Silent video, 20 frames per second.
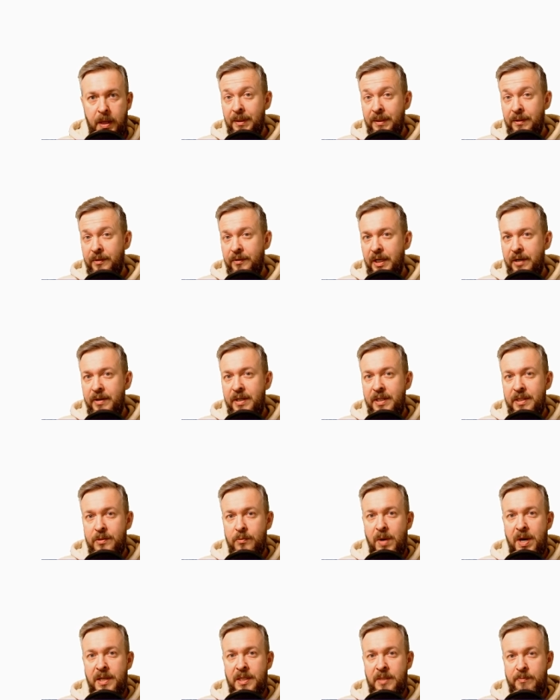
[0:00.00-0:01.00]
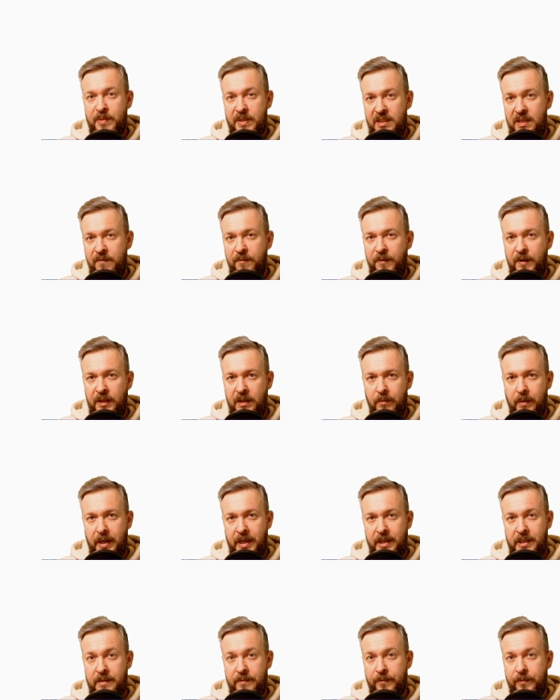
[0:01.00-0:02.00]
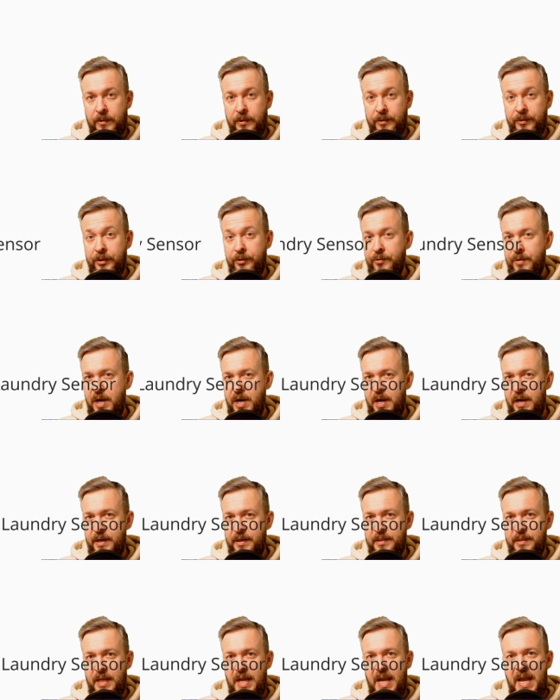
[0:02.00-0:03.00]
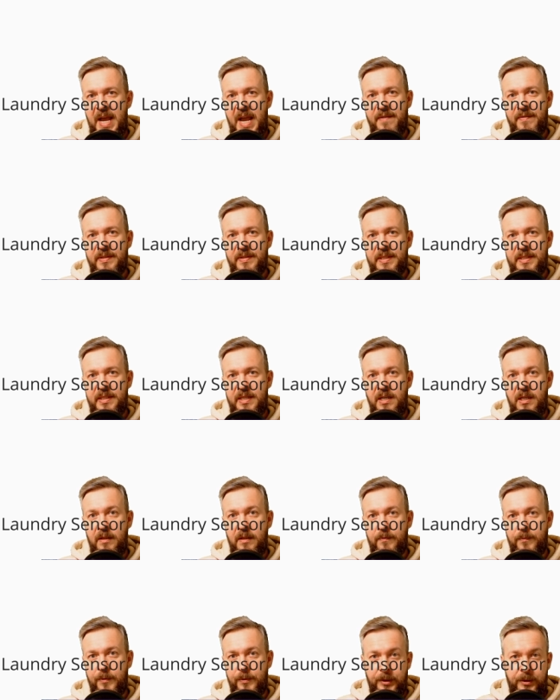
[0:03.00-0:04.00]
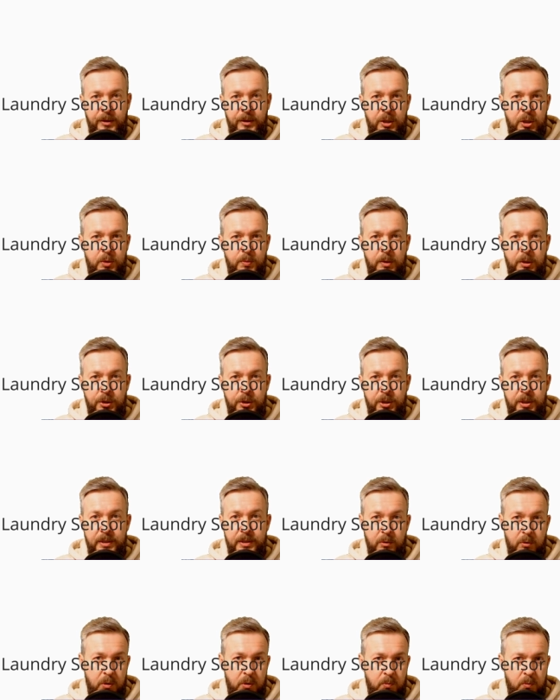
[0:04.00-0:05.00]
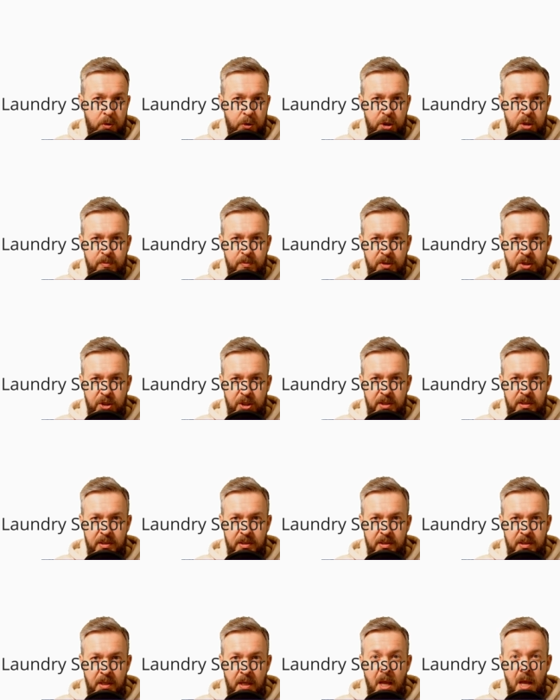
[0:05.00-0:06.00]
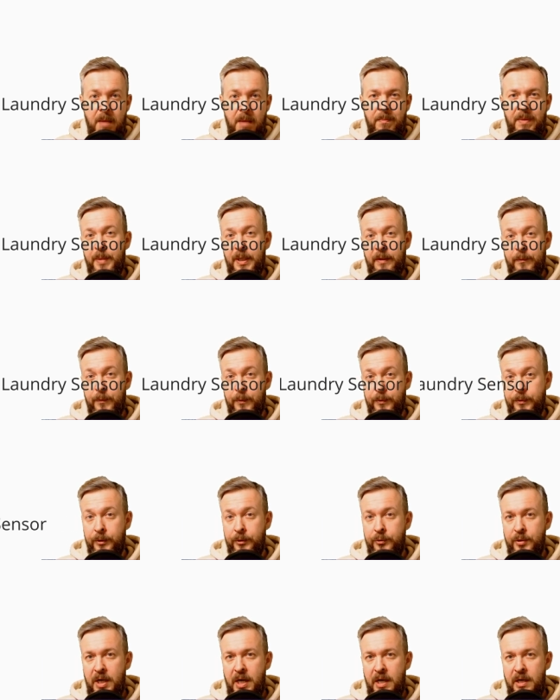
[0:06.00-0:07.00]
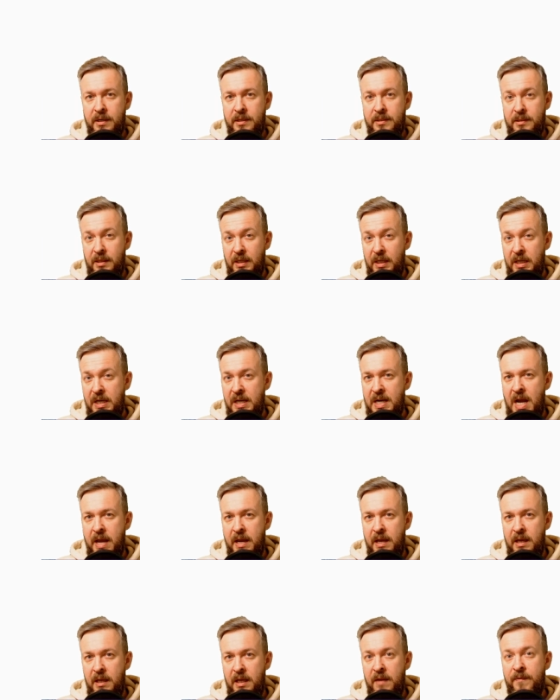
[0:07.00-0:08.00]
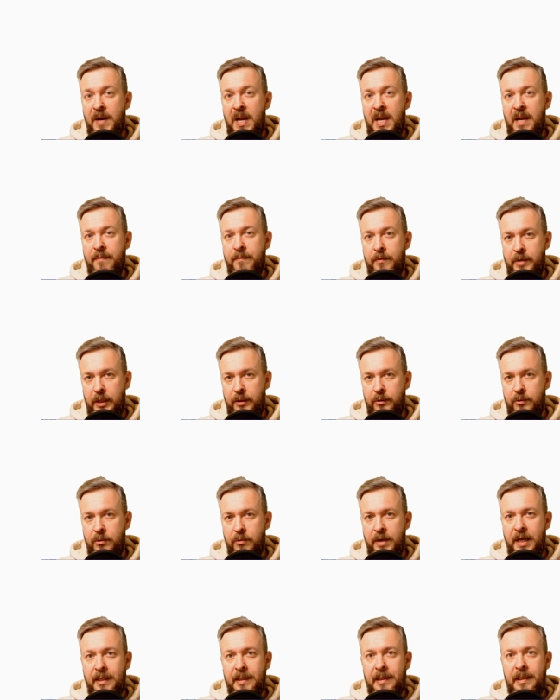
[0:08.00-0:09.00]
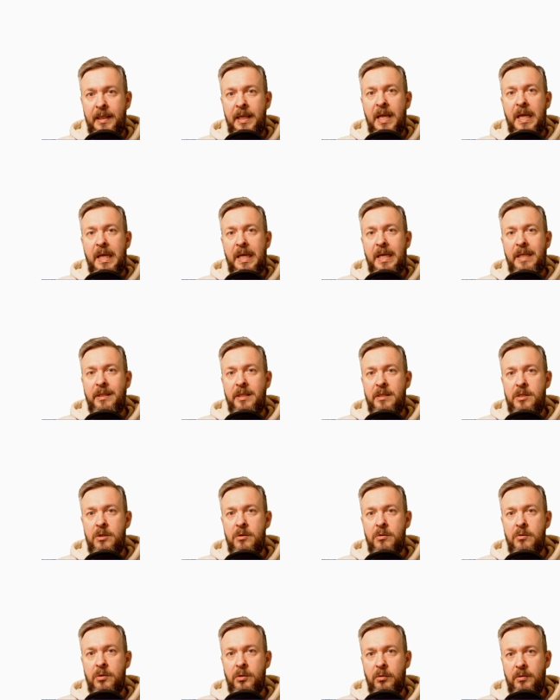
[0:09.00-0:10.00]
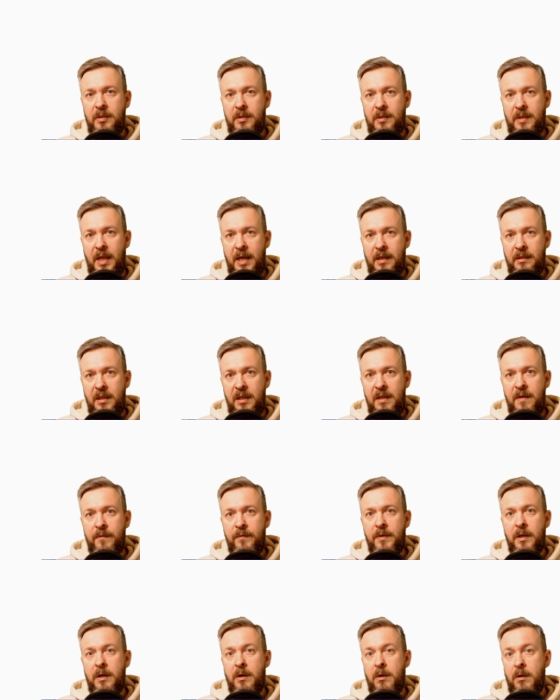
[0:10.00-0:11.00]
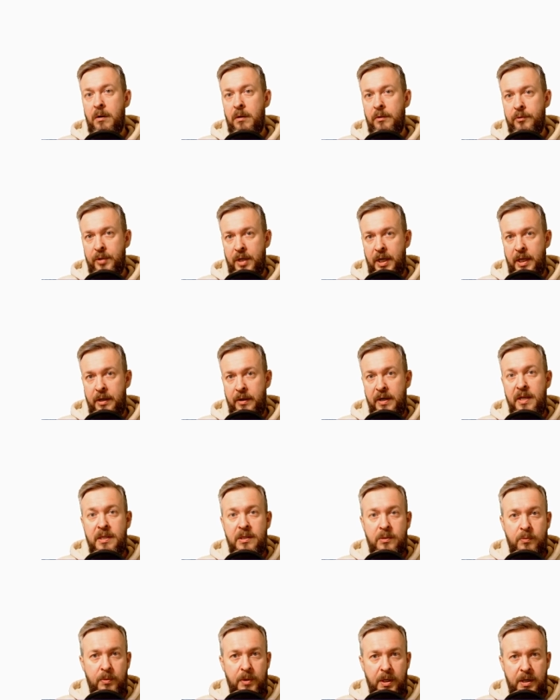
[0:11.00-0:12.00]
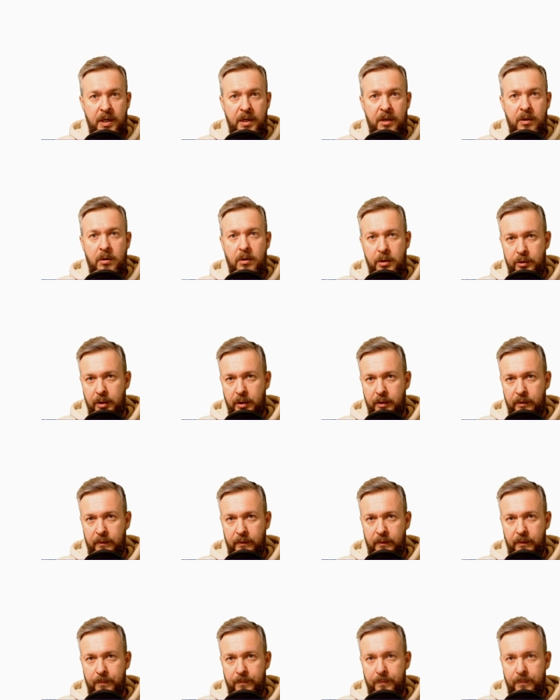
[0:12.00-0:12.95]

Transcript: But there is one specific device for the dryers. I haven't seen it for the dishwashers or washing machines, but for the dryers, if I have read correctly, it is used to detect if the dryer is working or not.